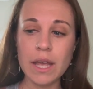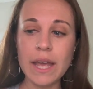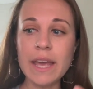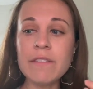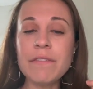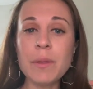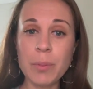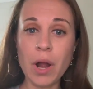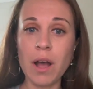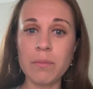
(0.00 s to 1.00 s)
if the
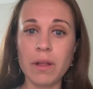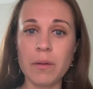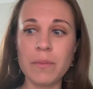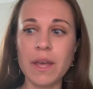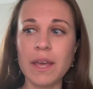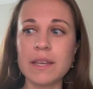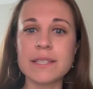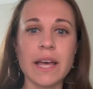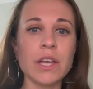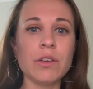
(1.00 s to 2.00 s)
problem is
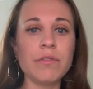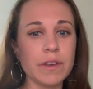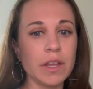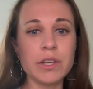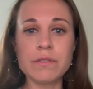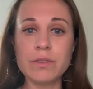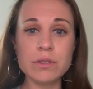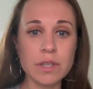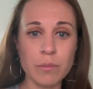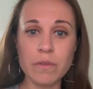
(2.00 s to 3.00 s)
that you feel like your
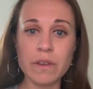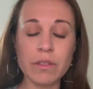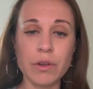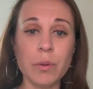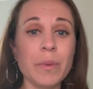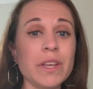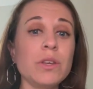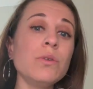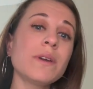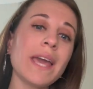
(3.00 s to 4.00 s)
food's not moving through, but
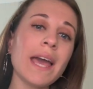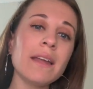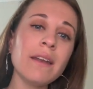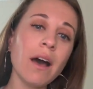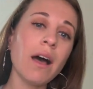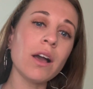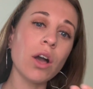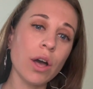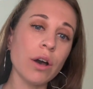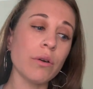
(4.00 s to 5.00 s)
you cannot
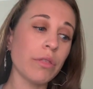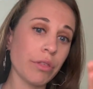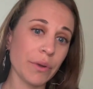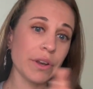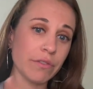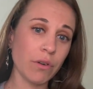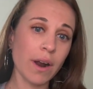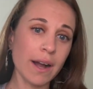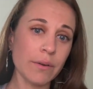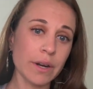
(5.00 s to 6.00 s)
go 3 to 4
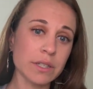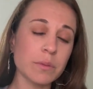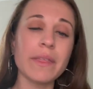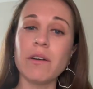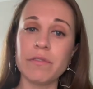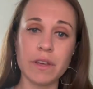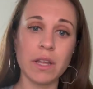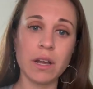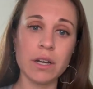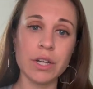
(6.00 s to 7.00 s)
hours without
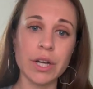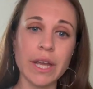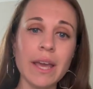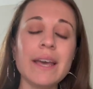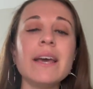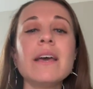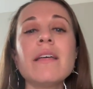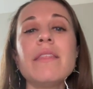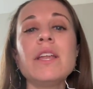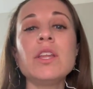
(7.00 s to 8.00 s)
feeling hungry,
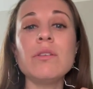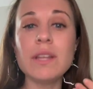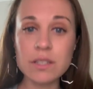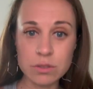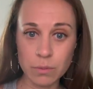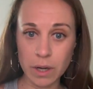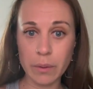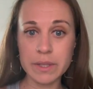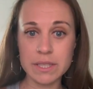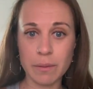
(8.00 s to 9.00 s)
then you need to work
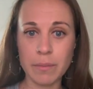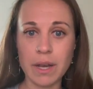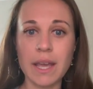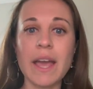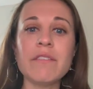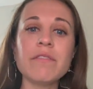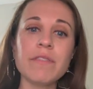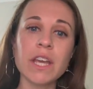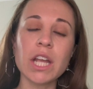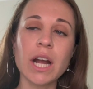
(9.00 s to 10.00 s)
with somebody and
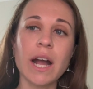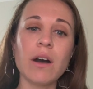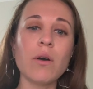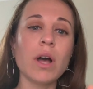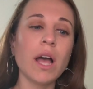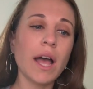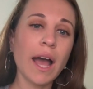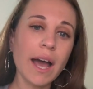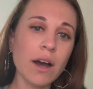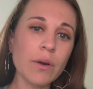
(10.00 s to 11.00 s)
figure out
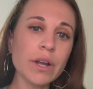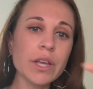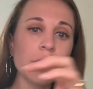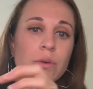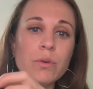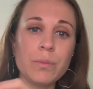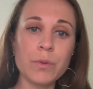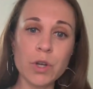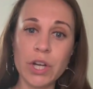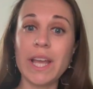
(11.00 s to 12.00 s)
how are you
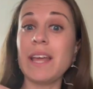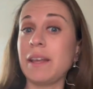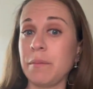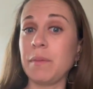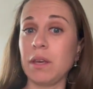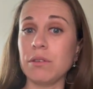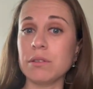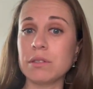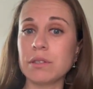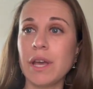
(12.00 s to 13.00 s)
creating meals,